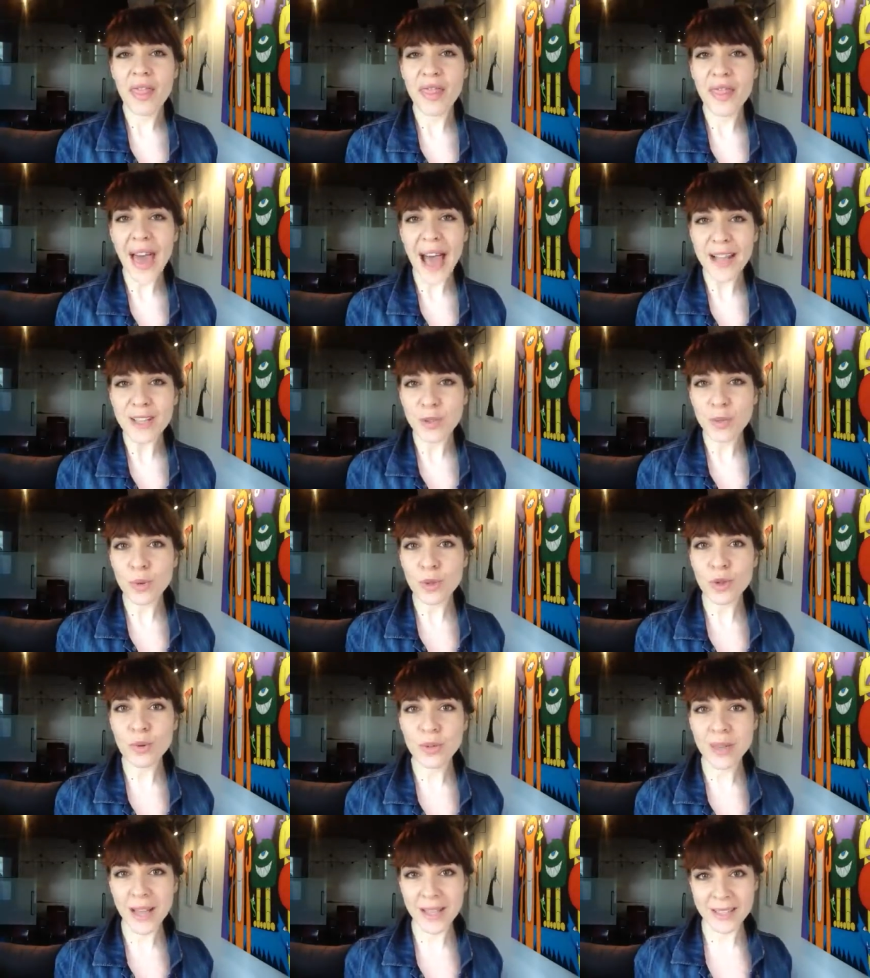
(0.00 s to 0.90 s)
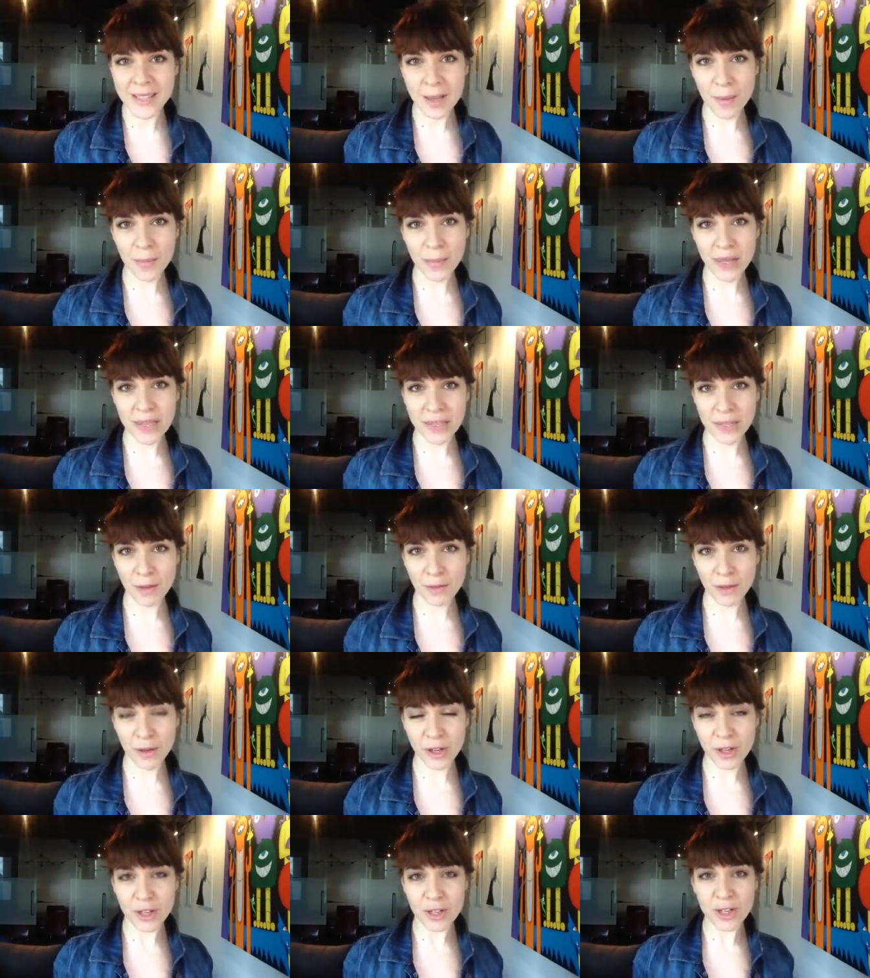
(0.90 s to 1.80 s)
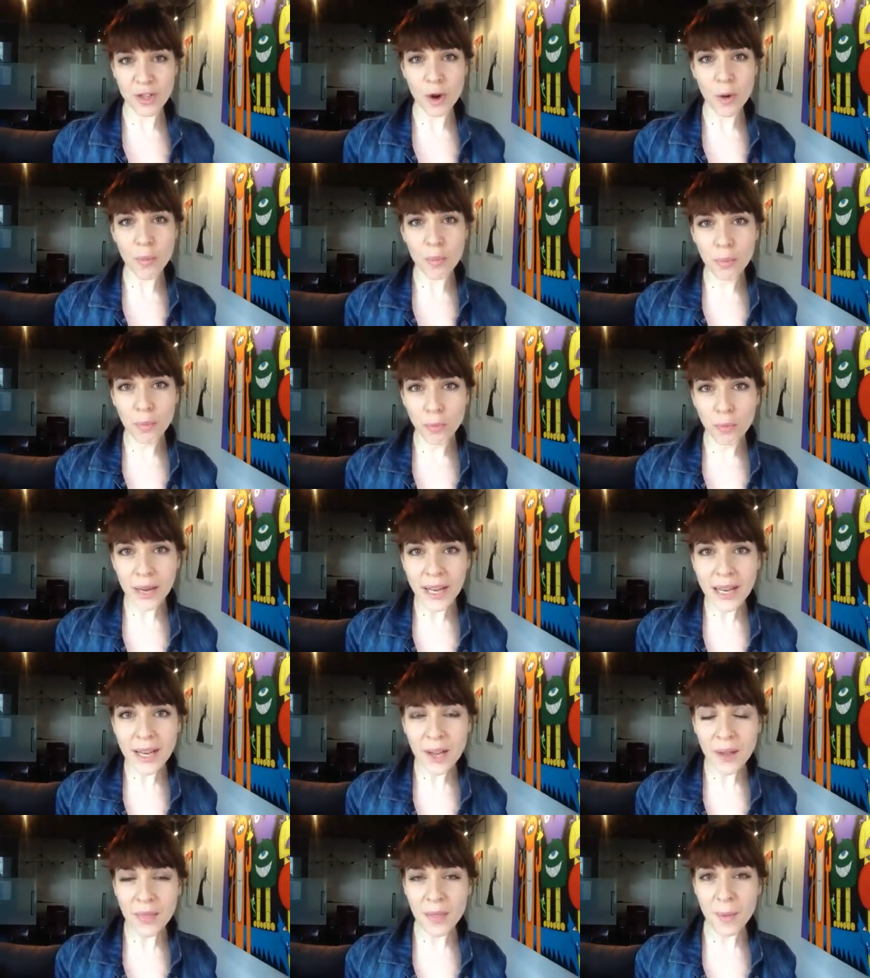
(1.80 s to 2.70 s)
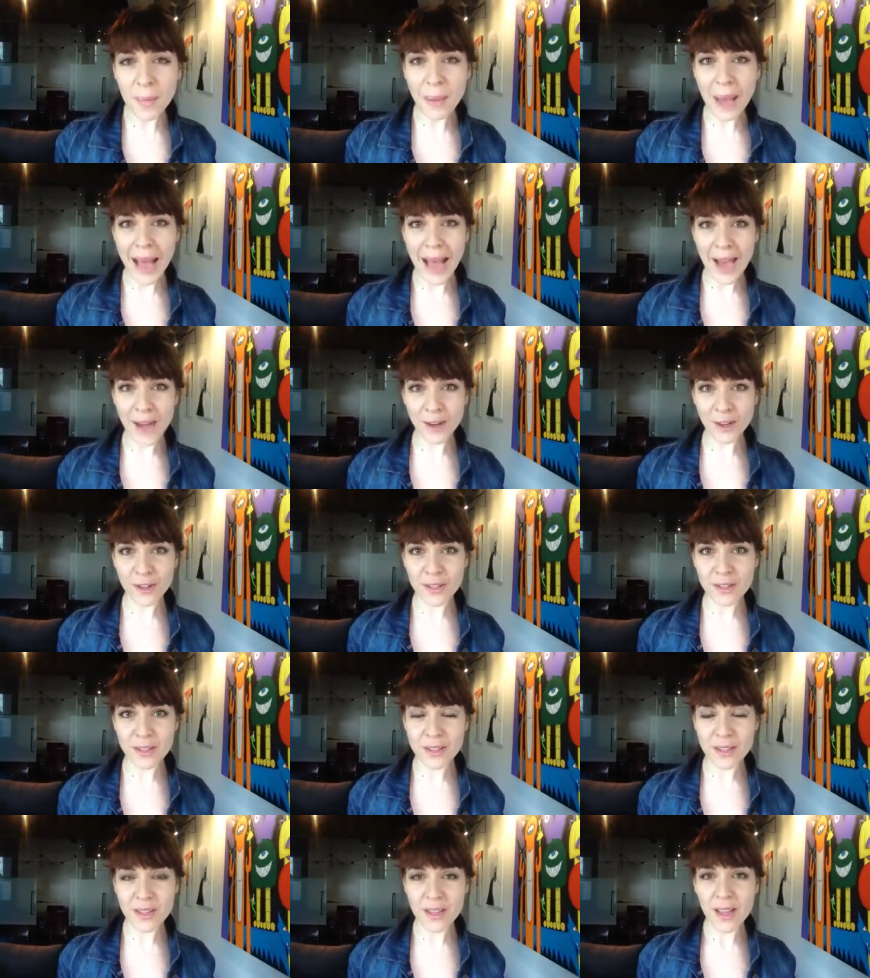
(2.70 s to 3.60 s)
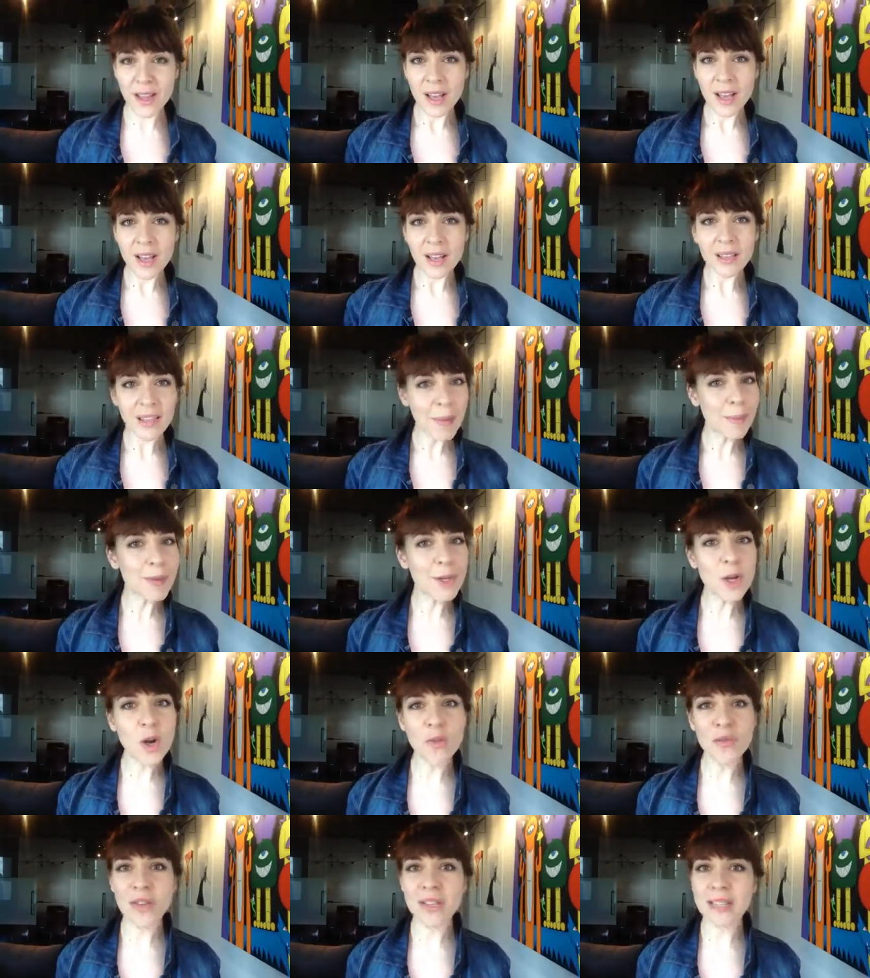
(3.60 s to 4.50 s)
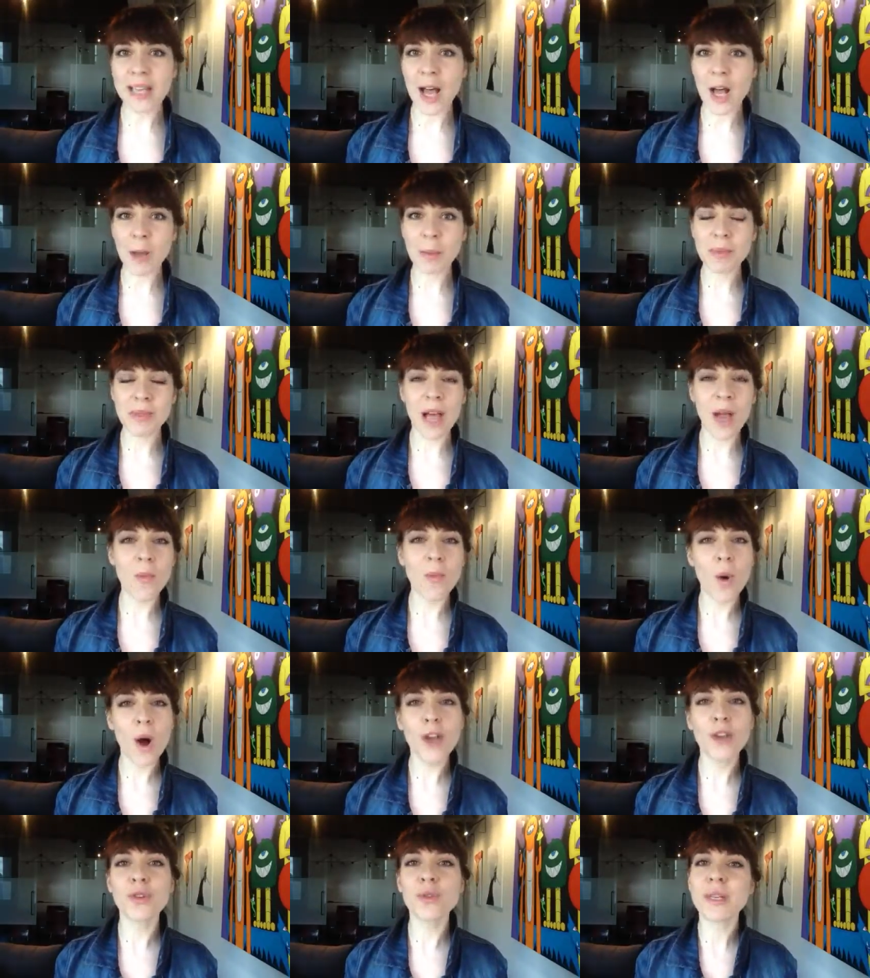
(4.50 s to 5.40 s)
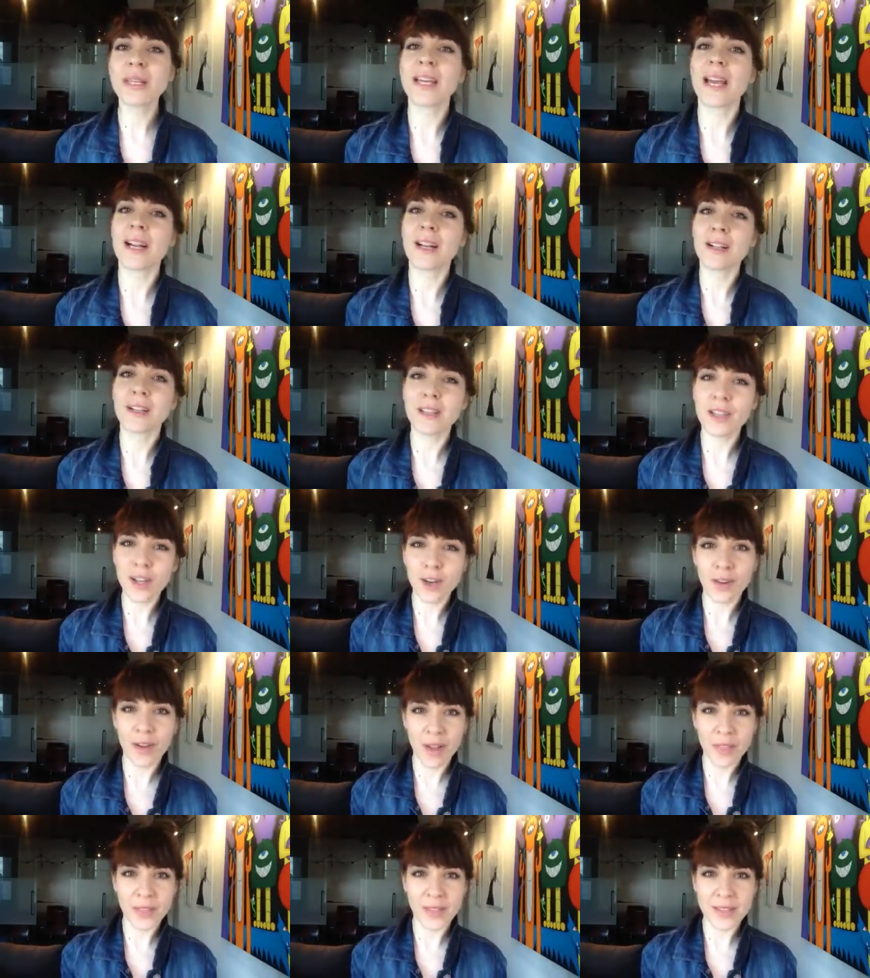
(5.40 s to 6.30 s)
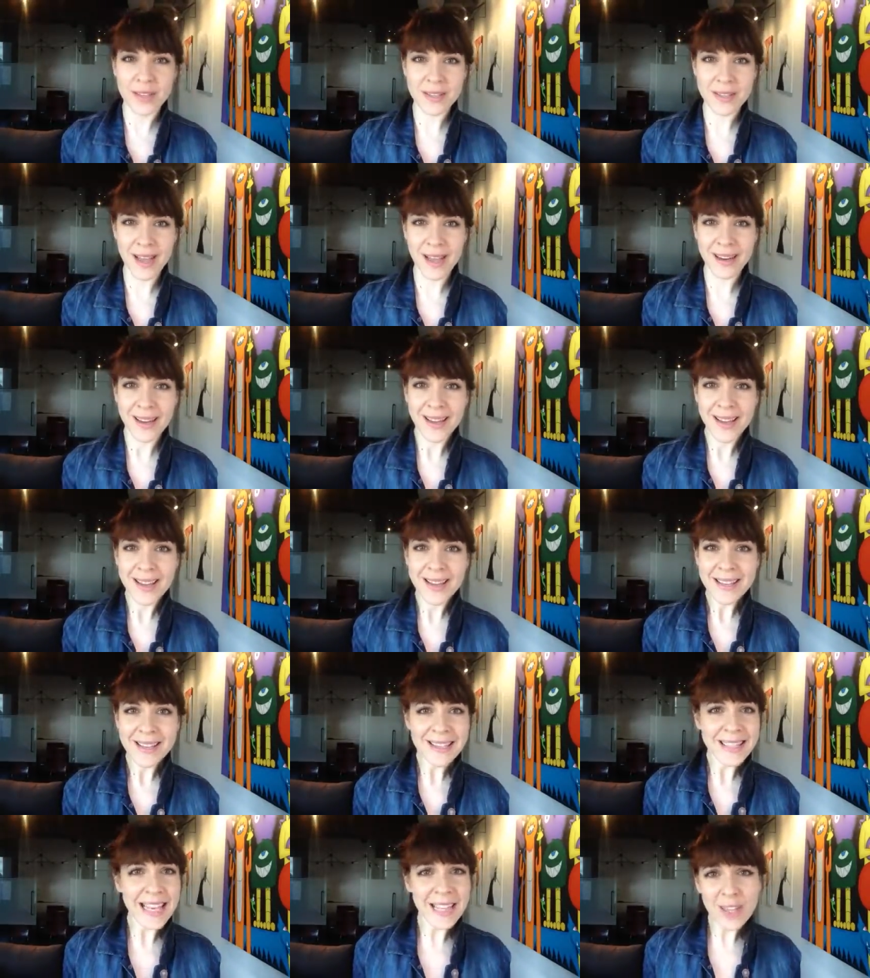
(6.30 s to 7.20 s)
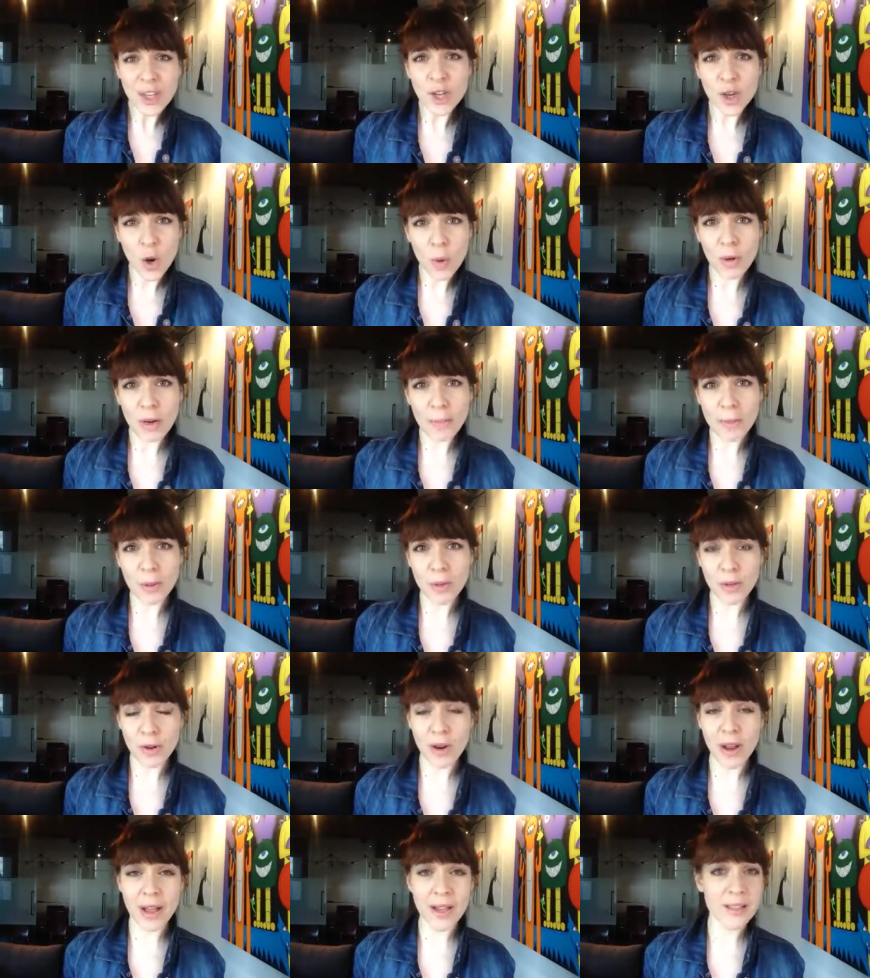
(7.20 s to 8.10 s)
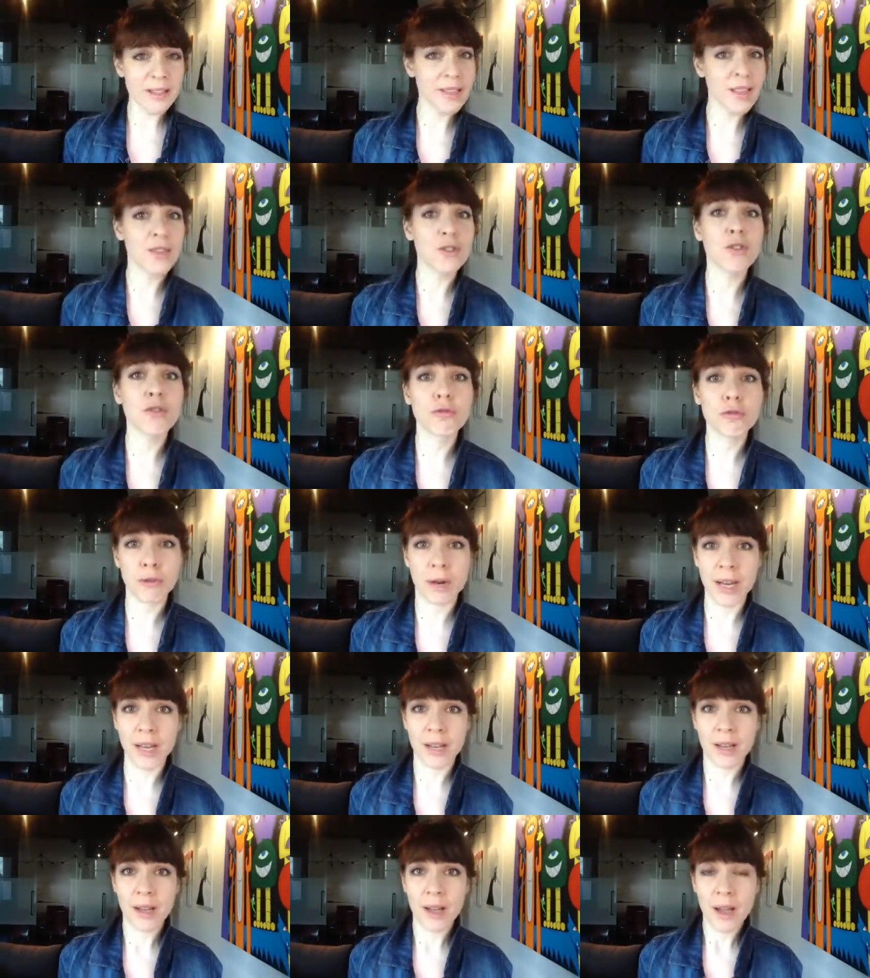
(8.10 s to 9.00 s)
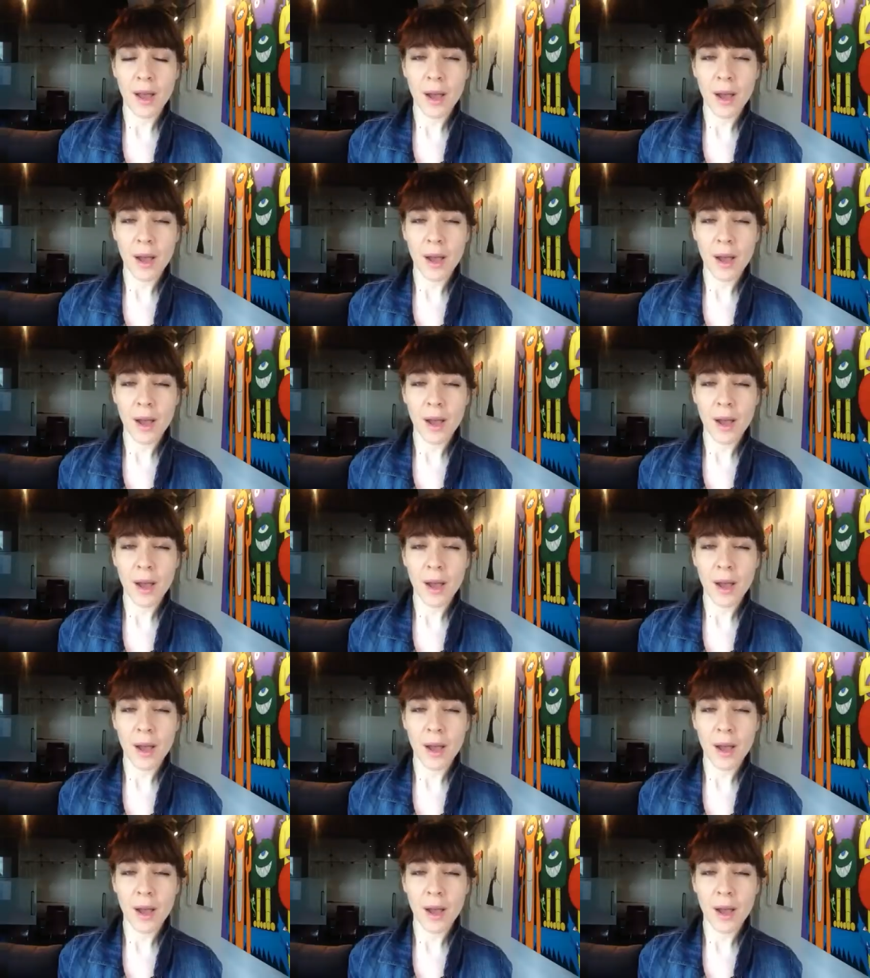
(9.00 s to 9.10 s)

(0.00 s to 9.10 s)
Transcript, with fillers: that's when you get something different. So break the patterns. Let me know if this helps. I want you to get clear on this that saying that you don't want to be with your ex is great,